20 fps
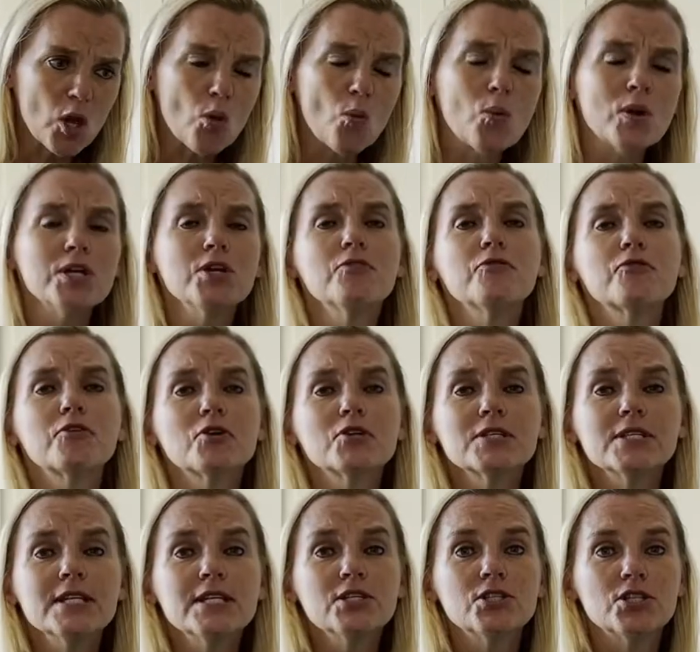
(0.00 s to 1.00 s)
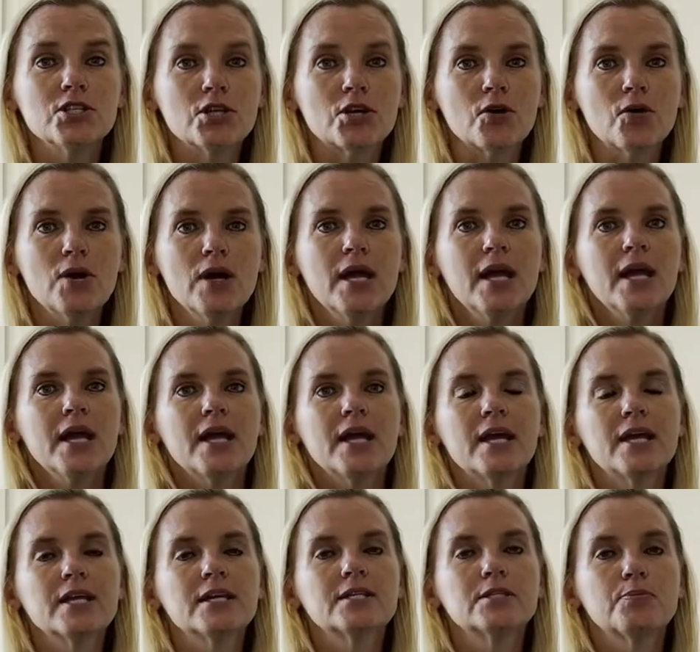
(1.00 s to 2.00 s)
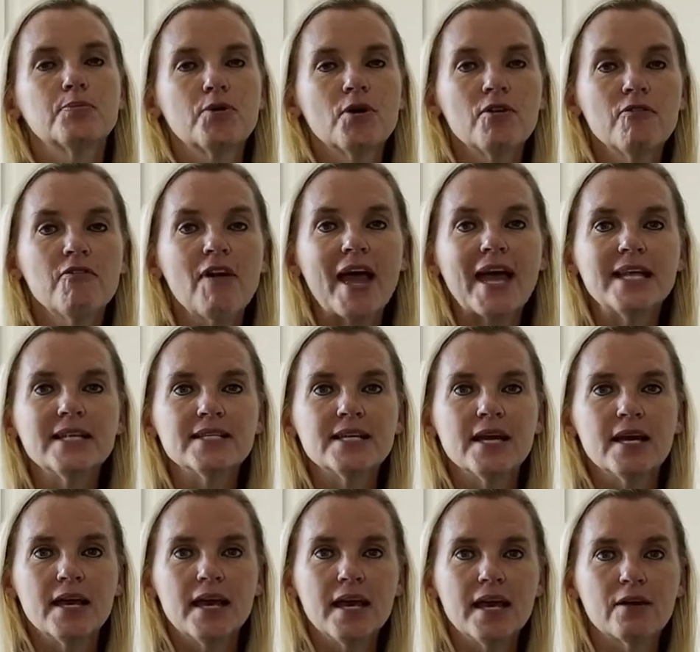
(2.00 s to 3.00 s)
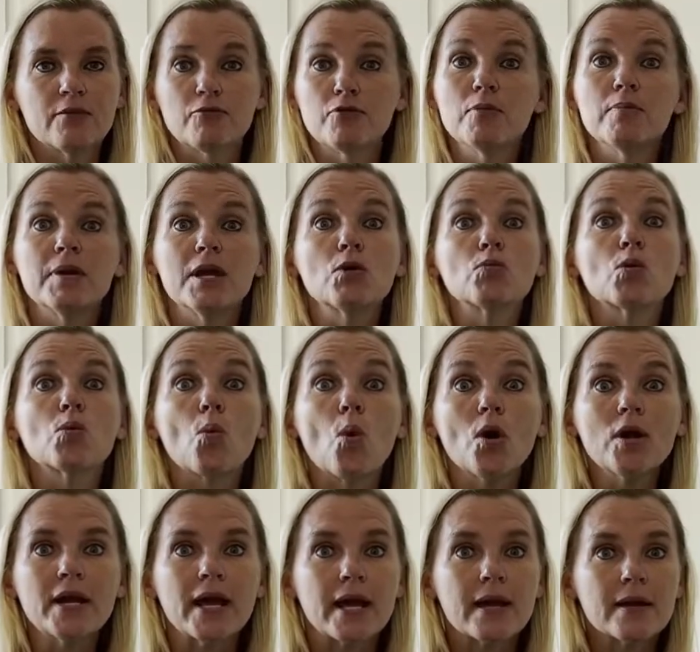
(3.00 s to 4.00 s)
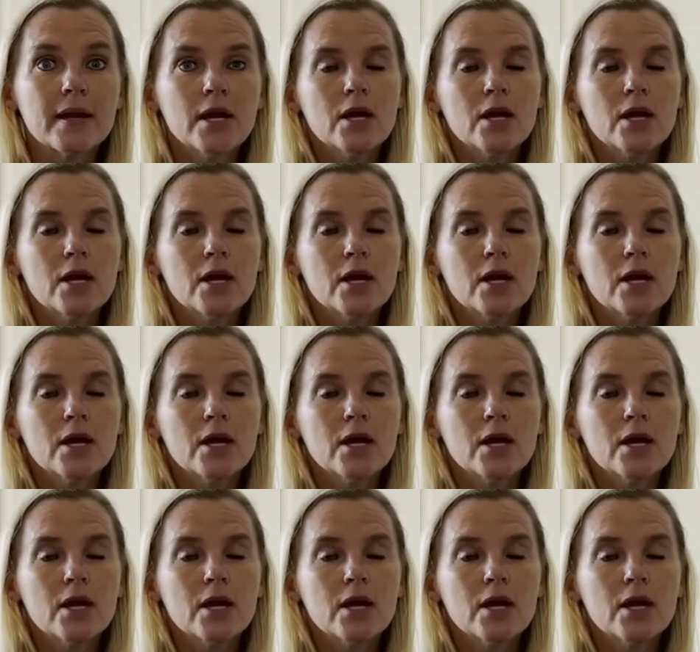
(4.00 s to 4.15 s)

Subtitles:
what you first need to do is prevent it from being rewarding.